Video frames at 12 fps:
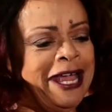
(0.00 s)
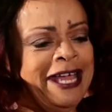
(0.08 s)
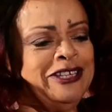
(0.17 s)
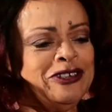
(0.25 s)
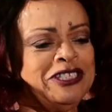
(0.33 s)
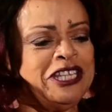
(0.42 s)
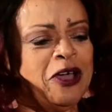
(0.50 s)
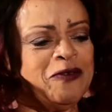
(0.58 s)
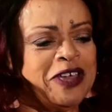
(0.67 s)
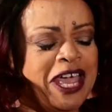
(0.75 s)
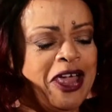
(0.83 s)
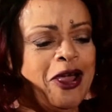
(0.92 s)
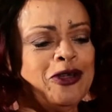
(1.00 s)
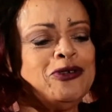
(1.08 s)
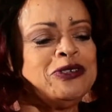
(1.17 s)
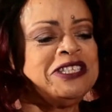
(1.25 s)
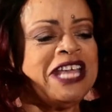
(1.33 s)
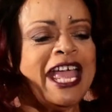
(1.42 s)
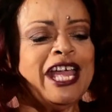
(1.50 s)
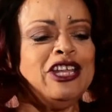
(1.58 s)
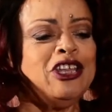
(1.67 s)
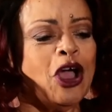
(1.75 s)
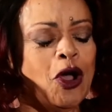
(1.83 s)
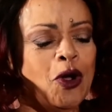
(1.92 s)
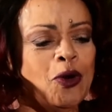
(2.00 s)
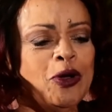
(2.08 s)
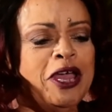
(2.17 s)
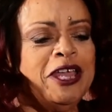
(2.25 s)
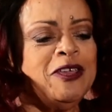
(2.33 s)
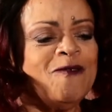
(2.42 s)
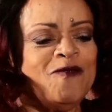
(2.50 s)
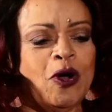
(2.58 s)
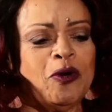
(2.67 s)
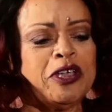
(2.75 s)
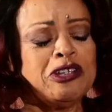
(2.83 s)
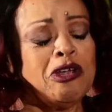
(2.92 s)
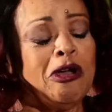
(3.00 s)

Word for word: Your self care, you're saying no, you're focusing yeah.